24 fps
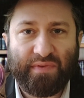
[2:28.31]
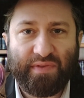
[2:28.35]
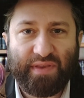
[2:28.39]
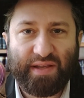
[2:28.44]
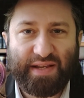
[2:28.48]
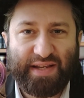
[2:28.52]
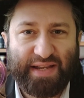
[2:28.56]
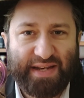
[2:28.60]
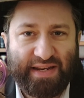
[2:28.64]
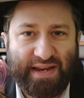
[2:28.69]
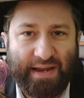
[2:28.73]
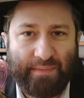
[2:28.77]
The
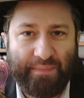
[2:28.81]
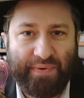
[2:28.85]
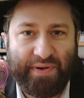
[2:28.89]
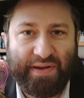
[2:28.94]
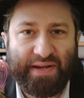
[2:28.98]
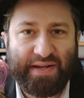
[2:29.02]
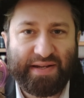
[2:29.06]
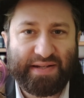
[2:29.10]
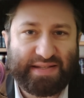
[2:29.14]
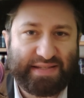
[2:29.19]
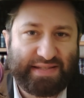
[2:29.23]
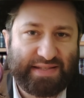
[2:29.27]

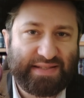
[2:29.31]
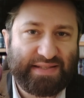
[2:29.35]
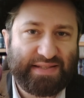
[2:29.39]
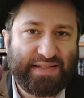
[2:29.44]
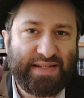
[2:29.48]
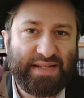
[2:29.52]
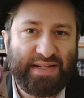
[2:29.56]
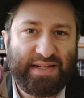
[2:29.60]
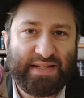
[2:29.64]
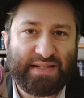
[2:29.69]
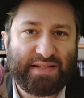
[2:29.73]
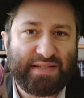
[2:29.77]
kidnapping,
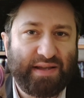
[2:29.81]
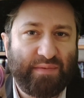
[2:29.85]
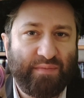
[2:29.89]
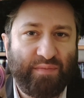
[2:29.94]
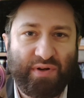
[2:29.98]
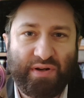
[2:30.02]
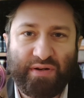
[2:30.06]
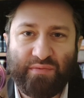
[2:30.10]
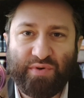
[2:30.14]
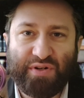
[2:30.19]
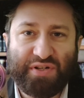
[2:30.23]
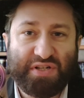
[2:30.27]
stealing
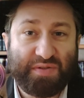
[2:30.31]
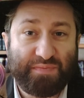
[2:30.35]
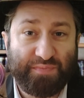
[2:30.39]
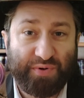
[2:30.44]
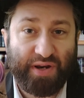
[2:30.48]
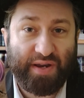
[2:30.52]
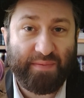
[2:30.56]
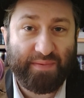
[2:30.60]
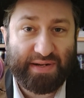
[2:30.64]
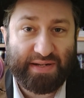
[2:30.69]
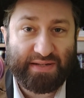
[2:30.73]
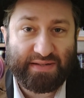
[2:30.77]
someone, which is
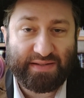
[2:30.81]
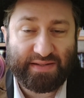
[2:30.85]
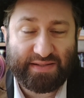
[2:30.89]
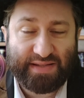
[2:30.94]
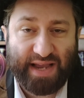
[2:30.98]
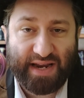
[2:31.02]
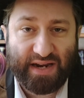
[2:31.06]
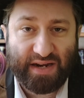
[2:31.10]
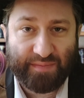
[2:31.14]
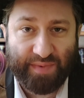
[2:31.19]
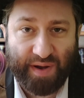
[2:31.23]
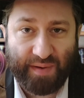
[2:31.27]
prohibited in the
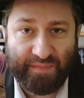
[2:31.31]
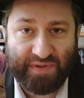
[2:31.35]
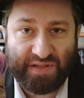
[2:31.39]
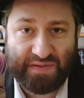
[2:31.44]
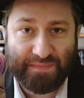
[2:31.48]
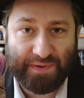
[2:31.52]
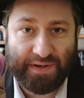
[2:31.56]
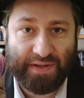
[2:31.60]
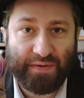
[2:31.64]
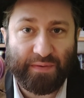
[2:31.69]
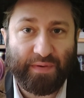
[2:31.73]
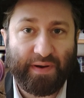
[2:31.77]
10 Commandments,
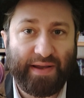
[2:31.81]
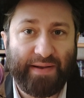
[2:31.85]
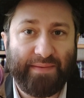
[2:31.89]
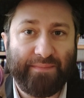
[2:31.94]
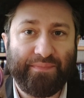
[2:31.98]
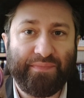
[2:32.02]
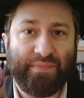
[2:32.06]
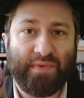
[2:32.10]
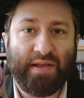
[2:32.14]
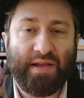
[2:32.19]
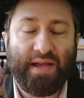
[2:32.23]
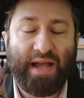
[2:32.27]
by the way,
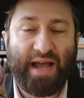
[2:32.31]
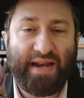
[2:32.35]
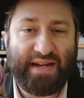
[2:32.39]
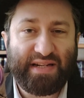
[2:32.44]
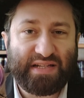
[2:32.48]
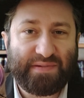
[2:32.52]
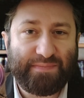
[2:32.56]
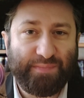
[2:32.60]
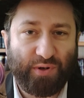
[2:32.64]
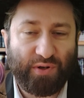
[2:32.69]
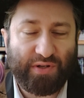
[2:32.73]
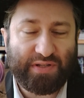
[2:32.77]
and
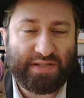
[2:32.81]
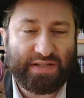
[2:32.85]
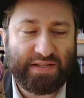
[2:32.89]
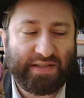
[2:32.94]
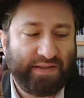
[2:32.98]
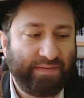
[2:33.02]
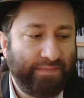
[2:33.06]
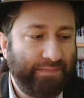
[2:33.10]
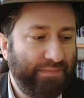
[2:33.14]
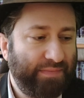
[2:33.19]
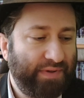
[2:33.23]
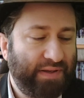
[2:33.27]
exploiting
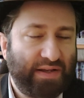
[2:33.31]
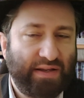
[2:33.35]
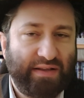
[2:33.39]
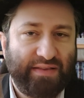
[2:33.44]
them.